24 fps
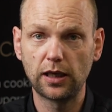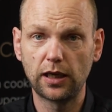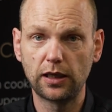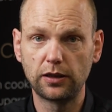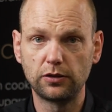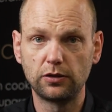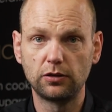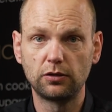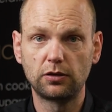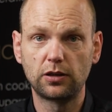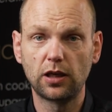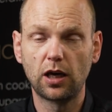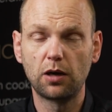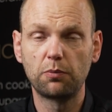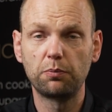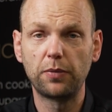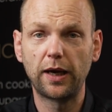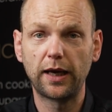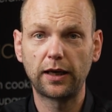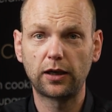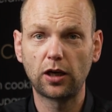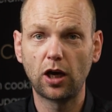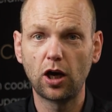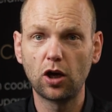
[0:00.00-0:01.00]
and you come
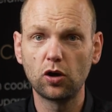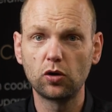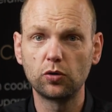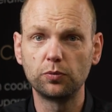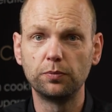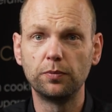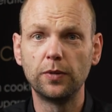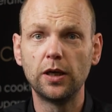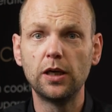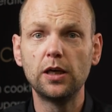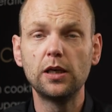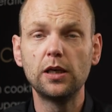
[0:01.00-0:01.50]
back home.